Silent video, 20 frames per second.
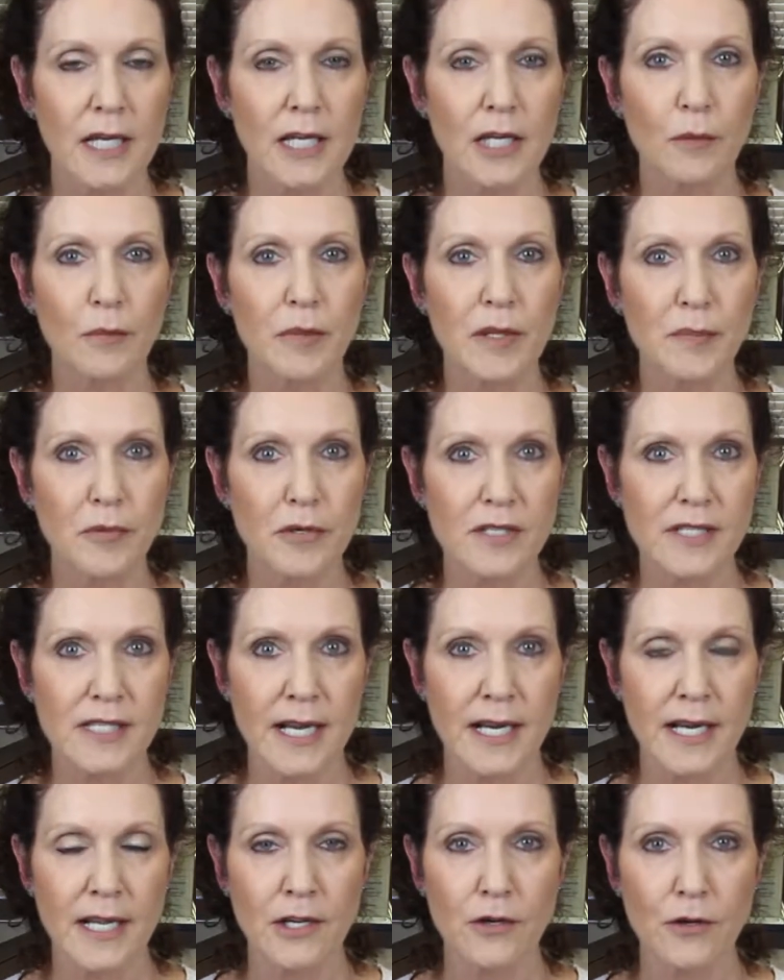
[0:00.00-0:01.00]
He'll be
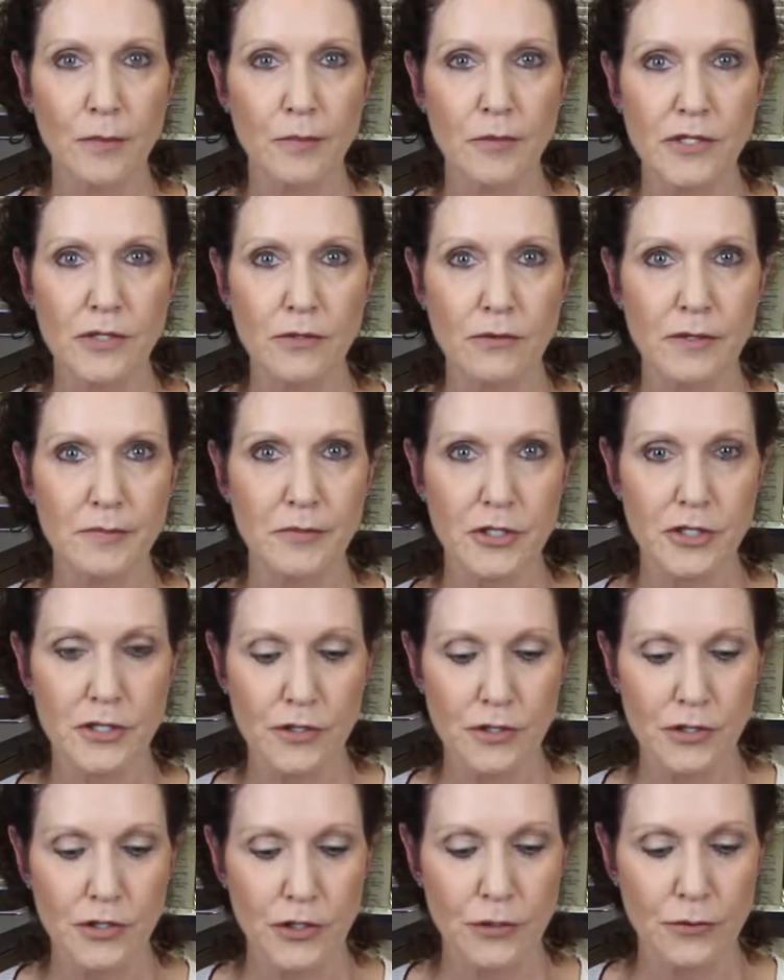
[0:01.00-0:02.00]
presenting your
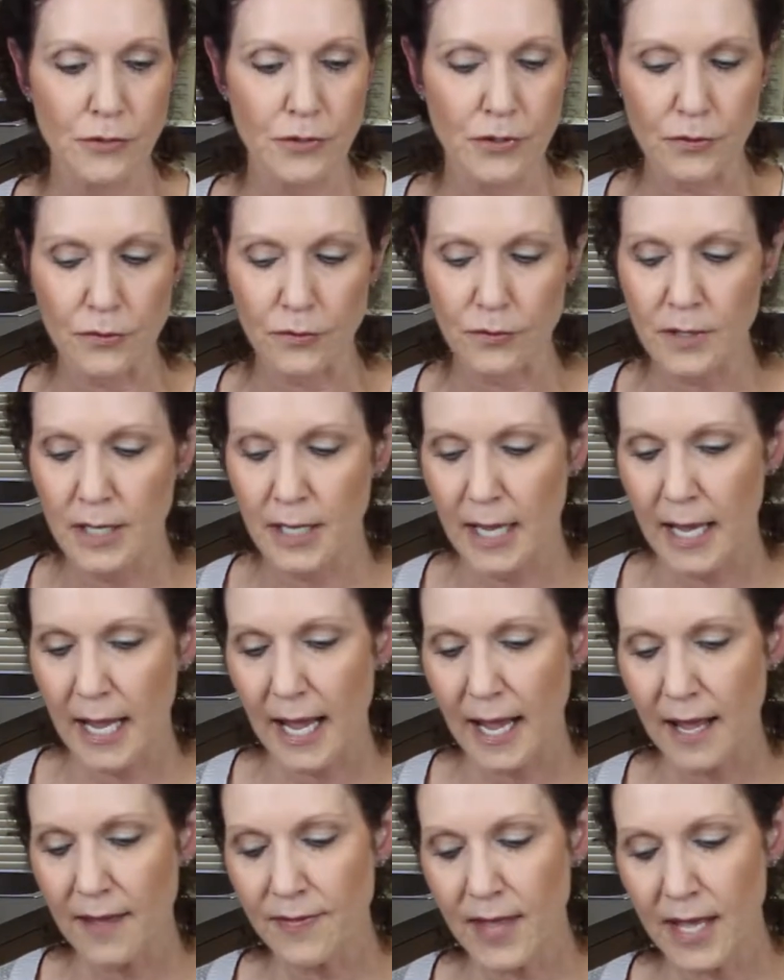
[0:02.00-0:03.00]
prescriptions to you,
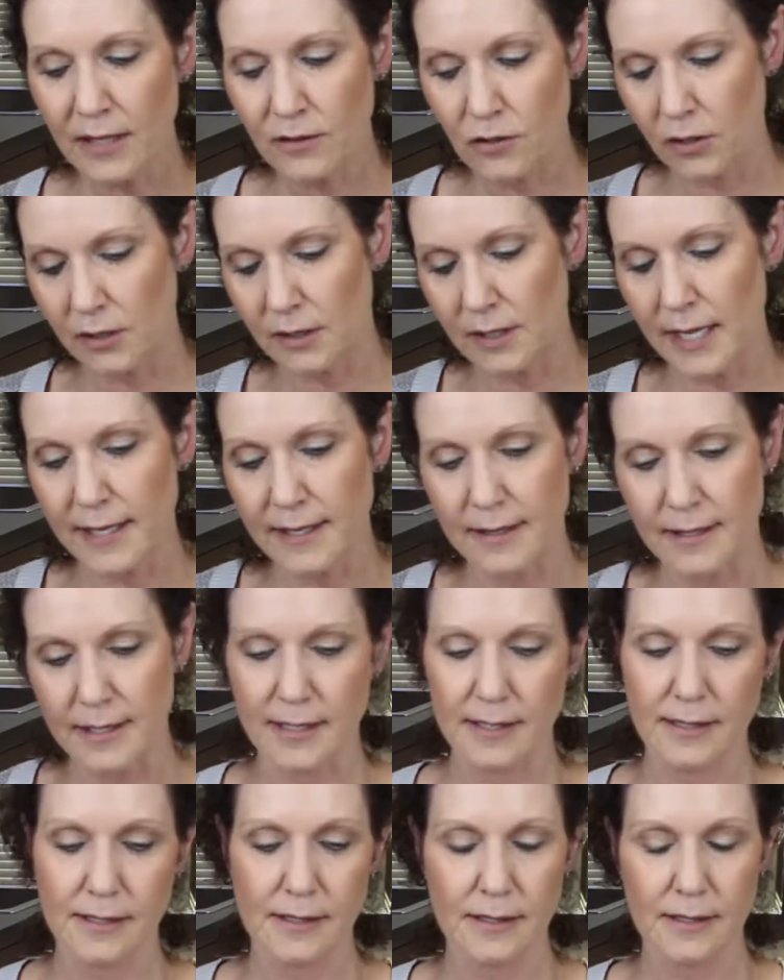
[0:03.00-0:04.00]
and they look like
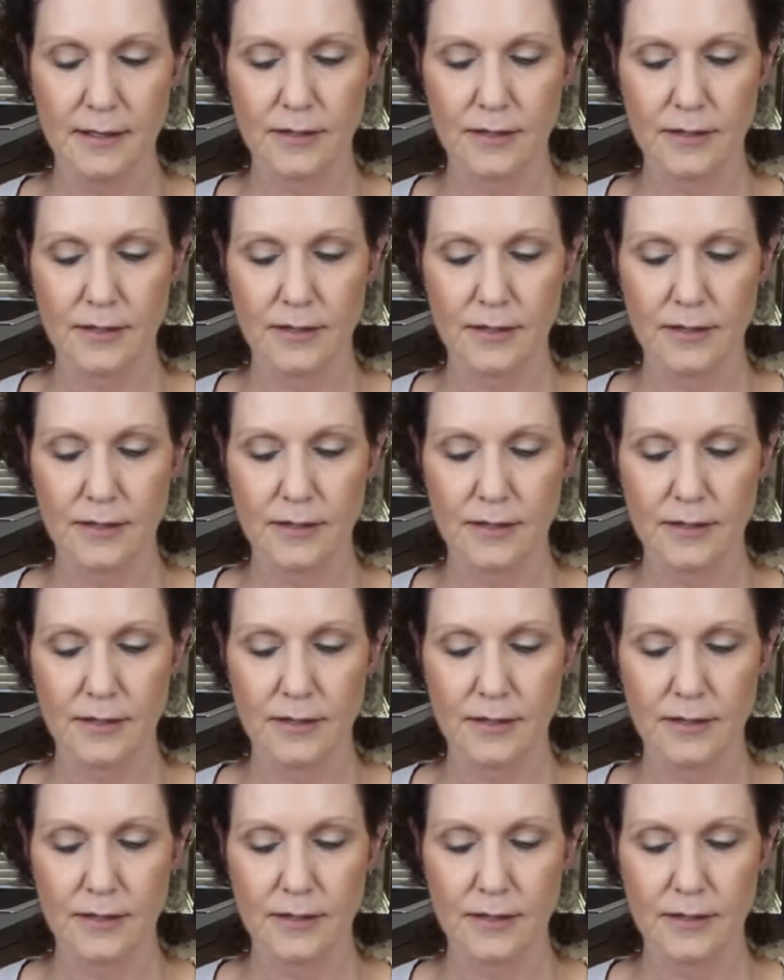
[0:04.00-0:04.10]
this.